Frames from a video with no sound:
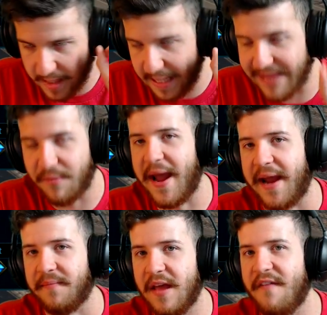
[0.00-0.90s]
Glyph of
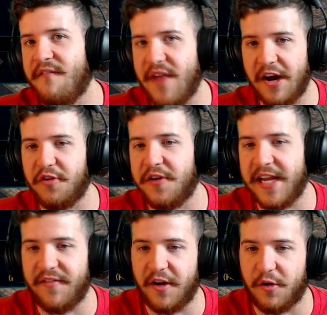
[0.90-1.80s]
Pain. Very
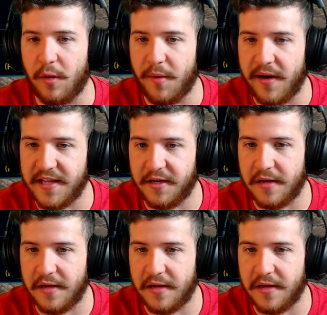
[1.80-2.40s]
unique, very cool ability.